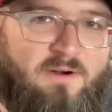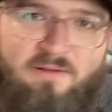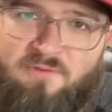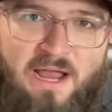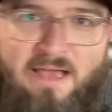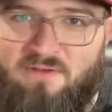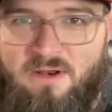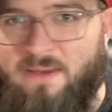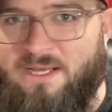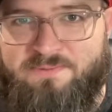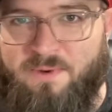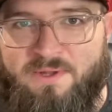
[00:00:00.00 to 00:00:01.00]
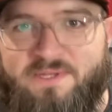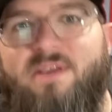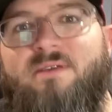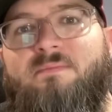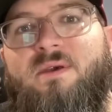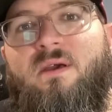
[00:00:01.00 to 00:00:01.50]
ever having a baseball team.
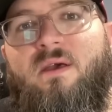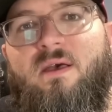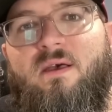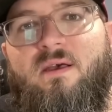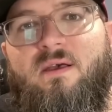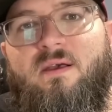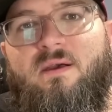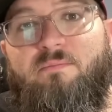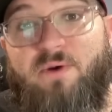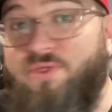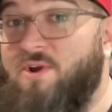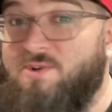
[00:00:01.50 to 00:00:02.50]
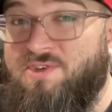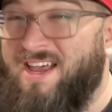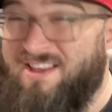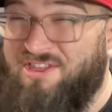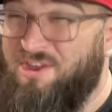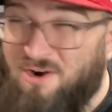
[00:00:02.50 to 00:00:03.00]
But there's
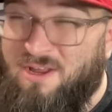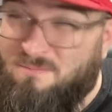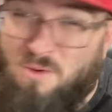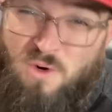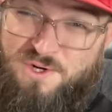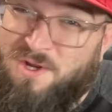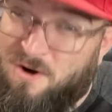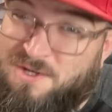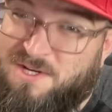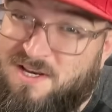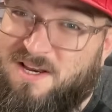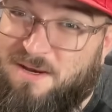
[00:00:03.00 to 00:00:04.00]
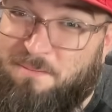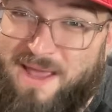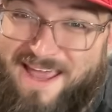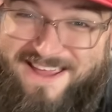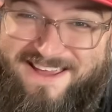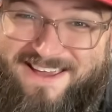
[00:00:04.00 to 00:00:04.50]
like 30 more starts you need to
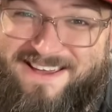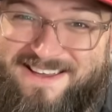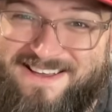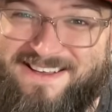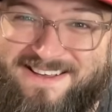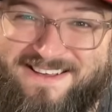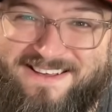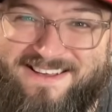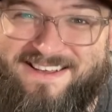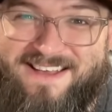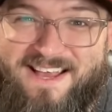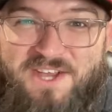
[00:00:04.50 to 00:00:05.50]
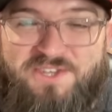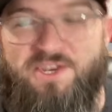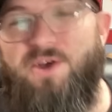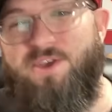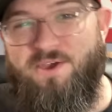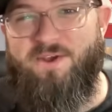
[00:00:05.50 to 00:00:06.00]
make.
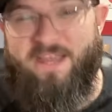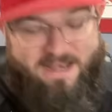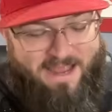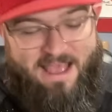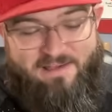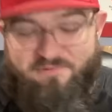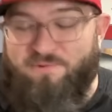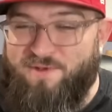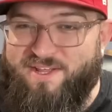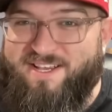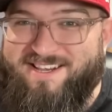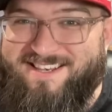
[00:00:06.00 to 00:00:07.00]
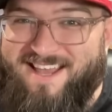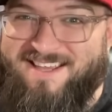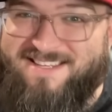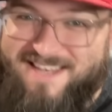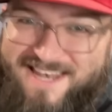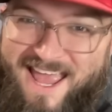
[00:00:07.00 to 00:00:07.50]
So you can have a really good day
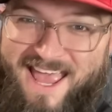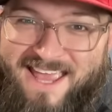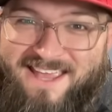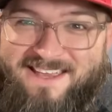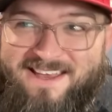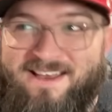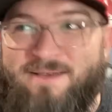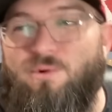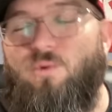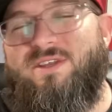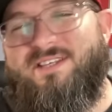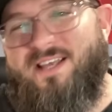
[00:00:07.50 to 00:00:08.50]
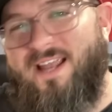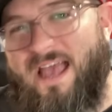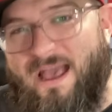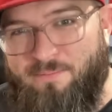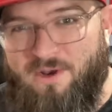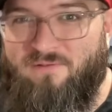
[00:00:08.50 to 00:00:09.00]
today. But what's going to
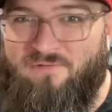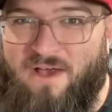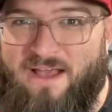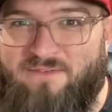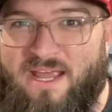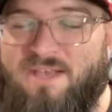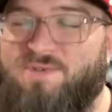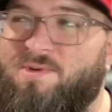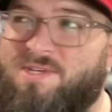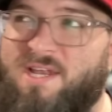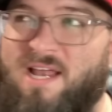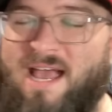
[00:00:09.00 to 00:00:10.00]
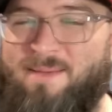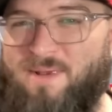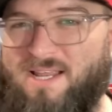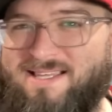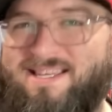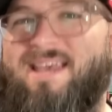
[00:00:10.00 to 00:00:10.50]
happen in 5 days? What's going to
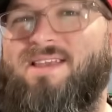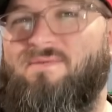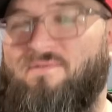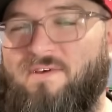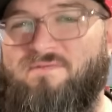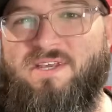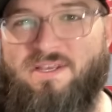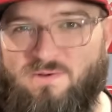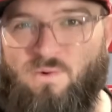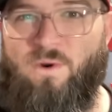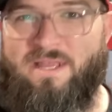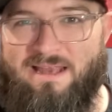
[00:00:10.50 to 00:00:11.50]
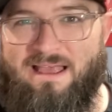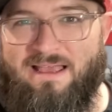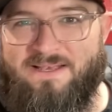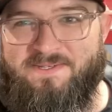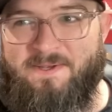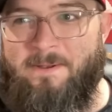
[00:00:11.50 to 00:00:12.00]
happen in 10, 15, 20
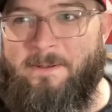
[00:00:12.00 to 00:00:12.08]
days?